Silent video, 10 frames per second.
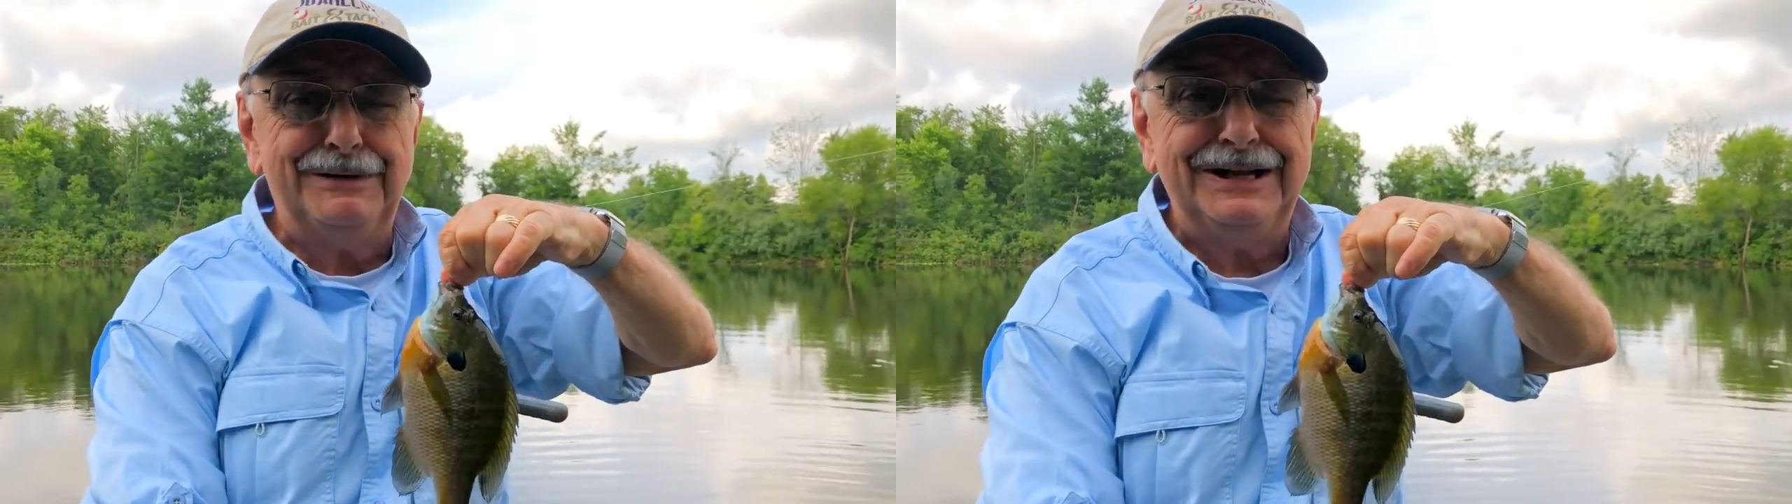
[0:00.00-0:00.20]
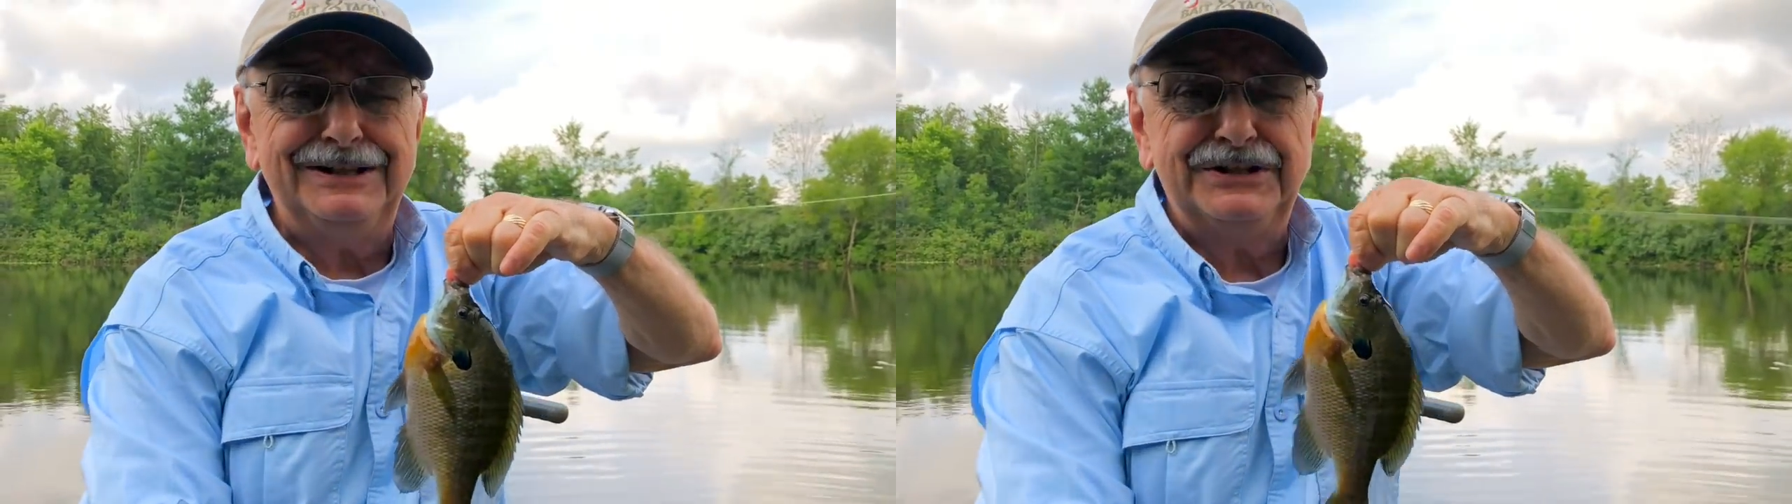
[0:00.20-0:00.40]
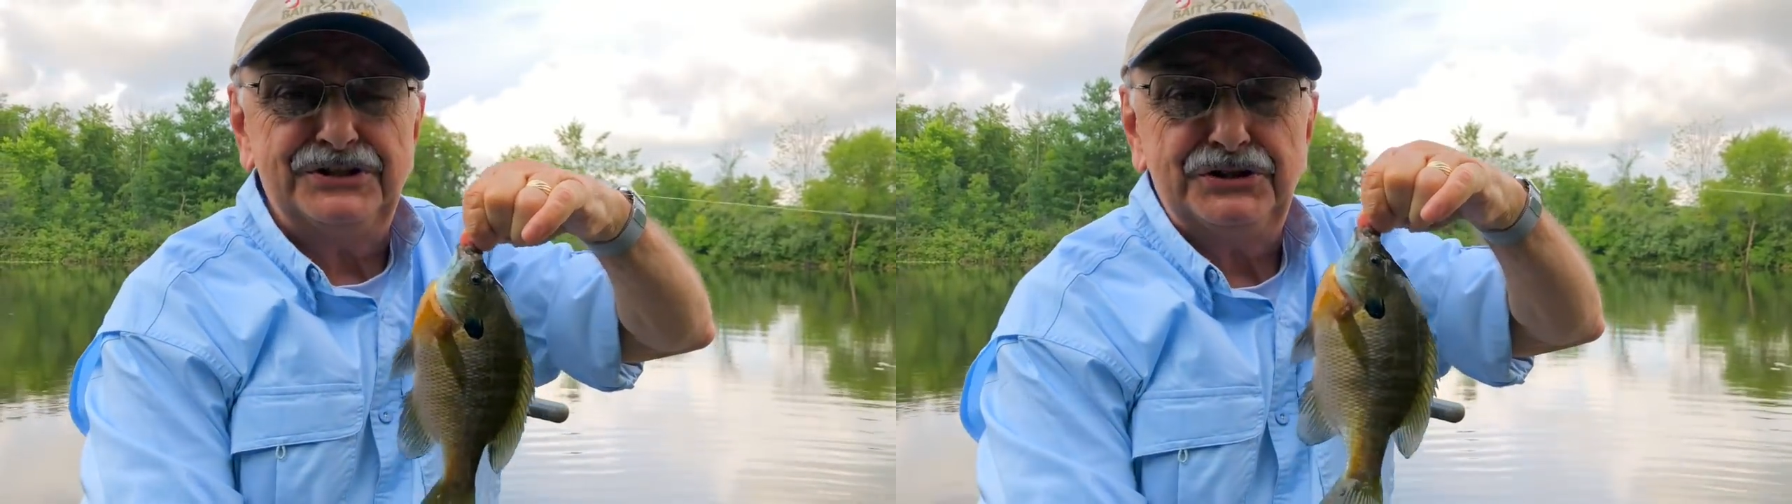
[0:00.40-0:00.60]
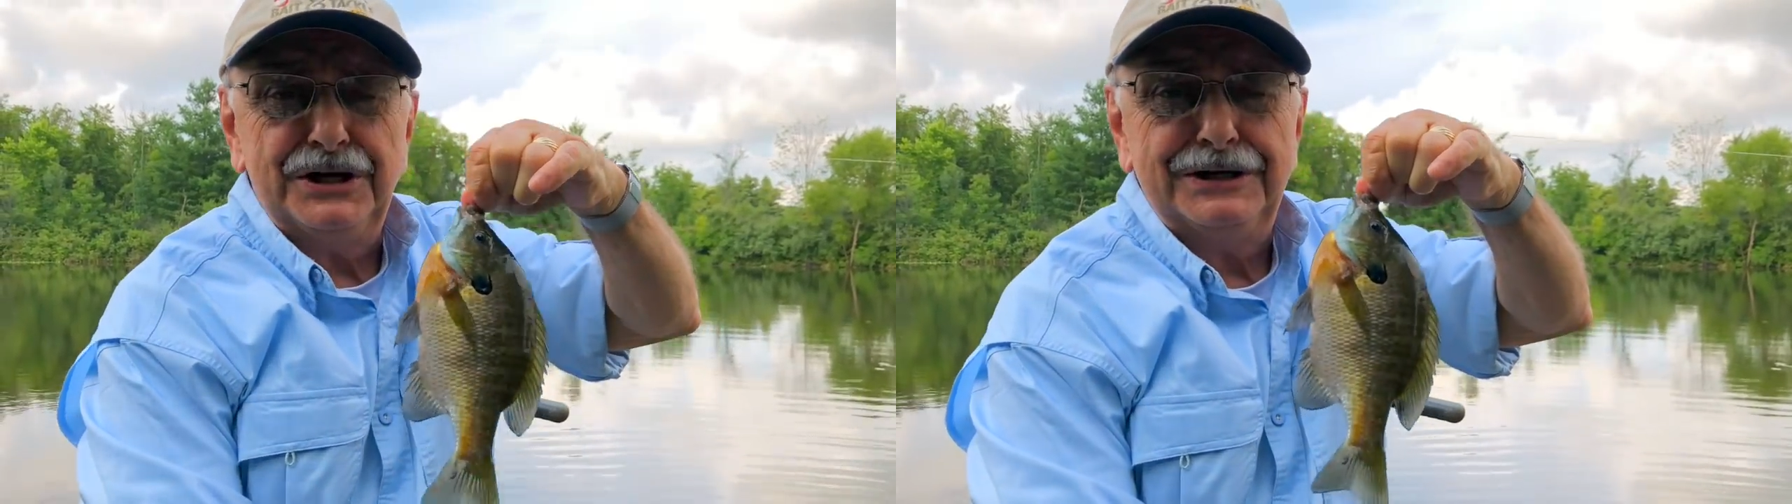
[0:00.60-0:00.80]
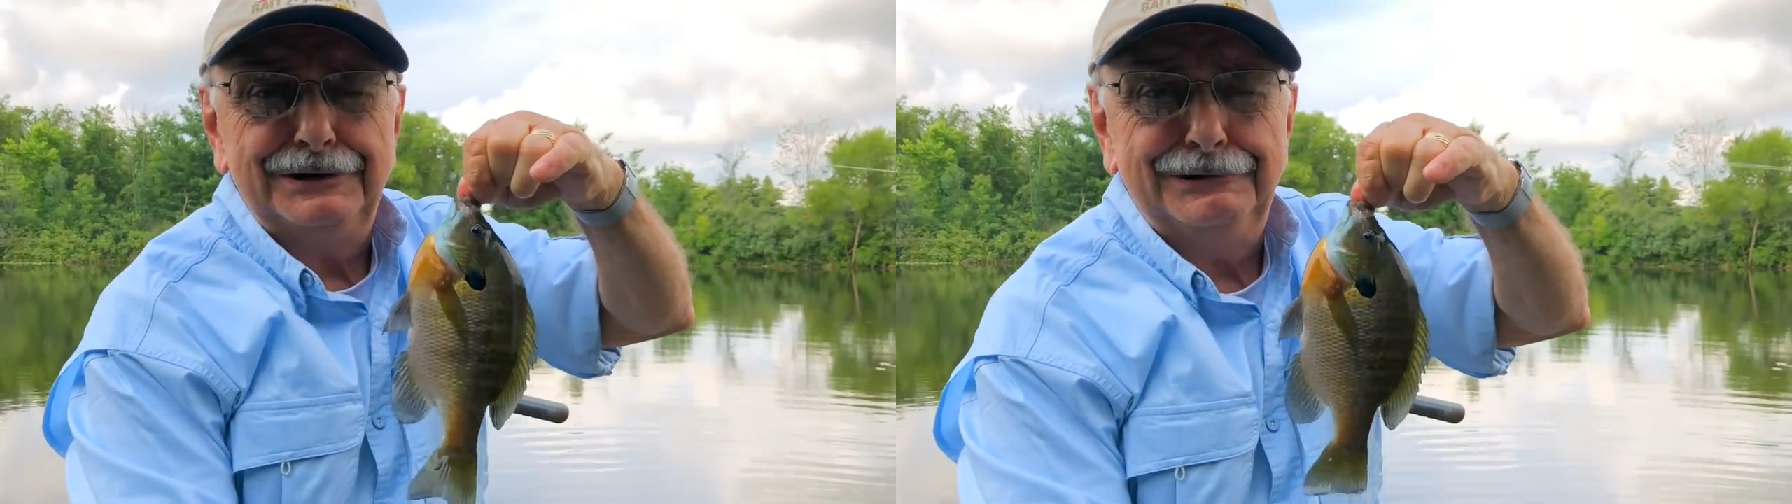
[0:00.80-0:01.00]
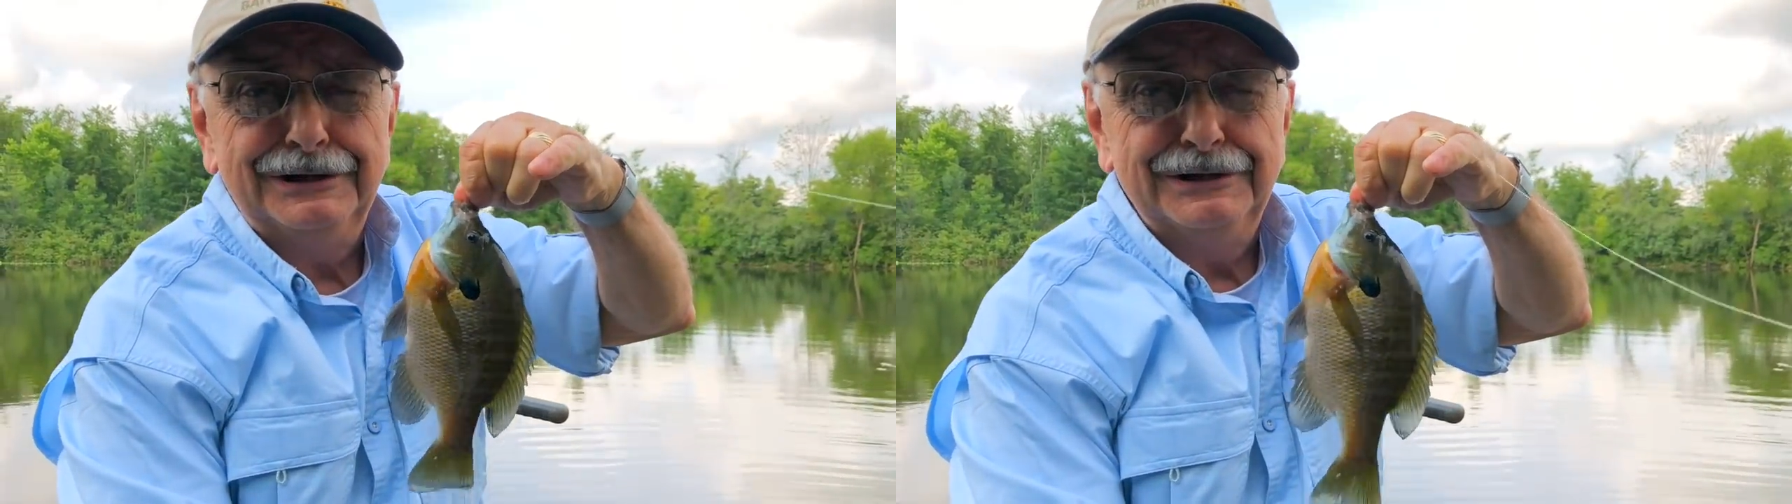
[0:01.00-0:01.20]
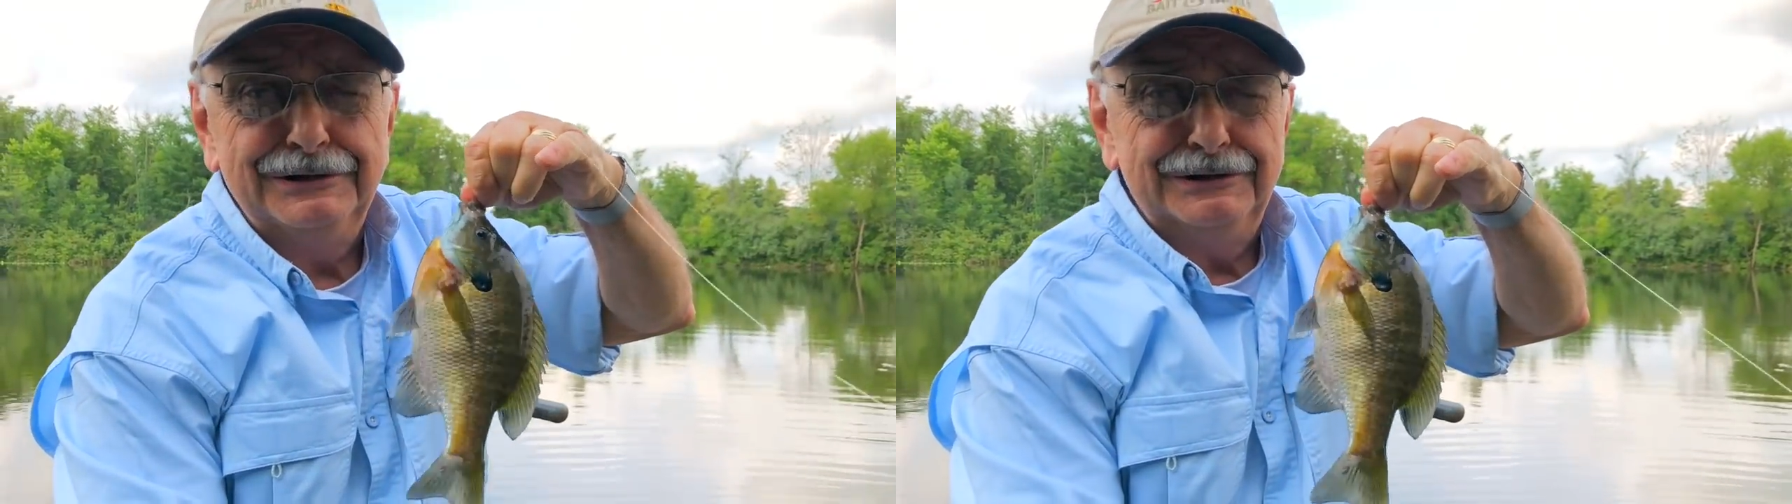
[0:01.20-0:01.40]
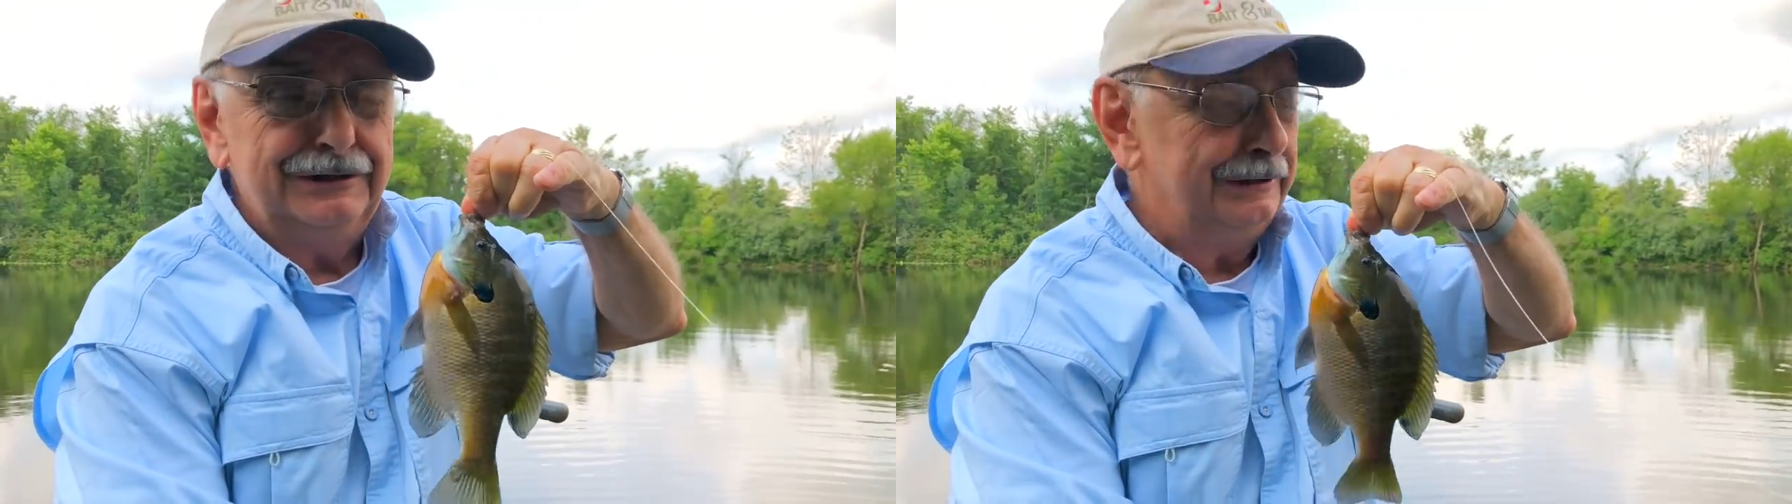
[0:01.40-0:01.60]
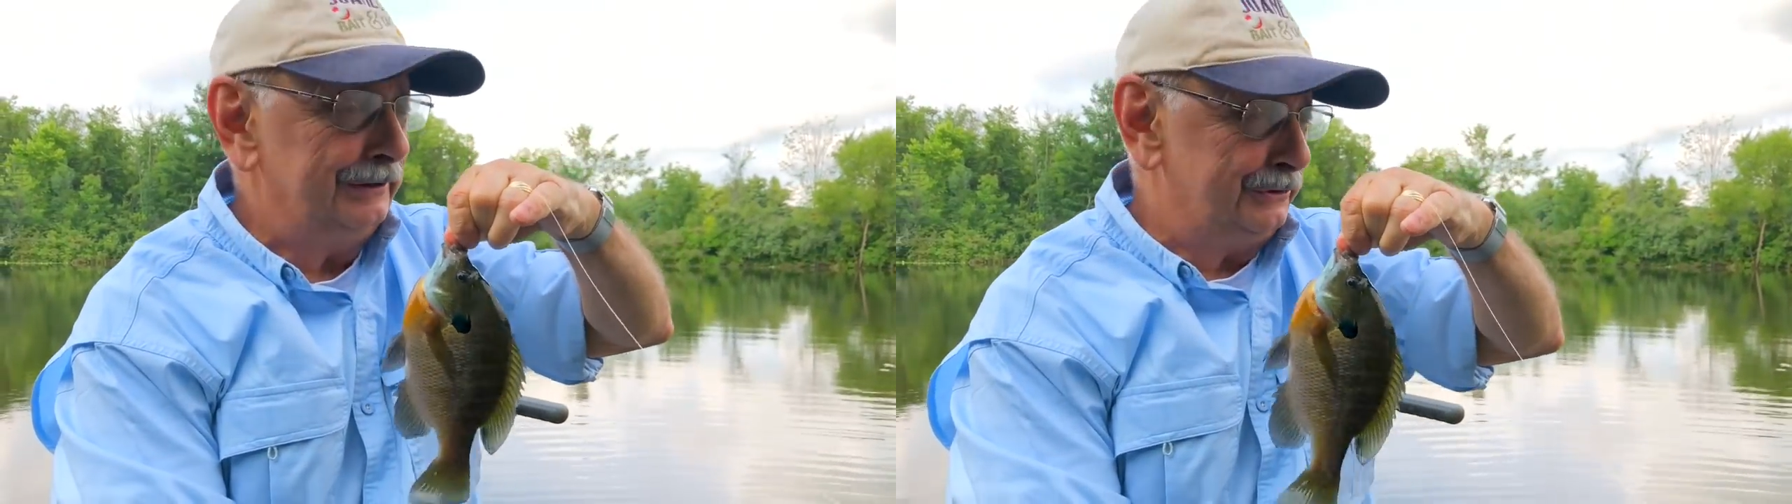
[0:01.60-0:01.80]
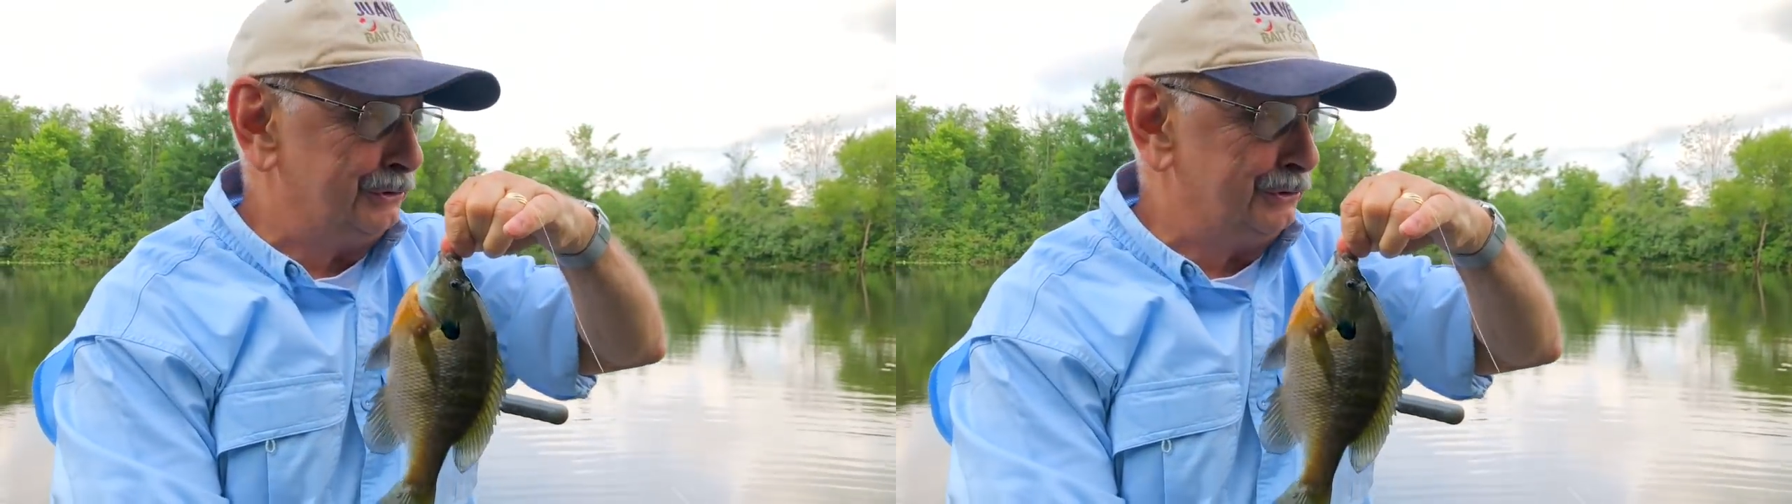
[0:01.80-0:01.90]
by this sunken uh,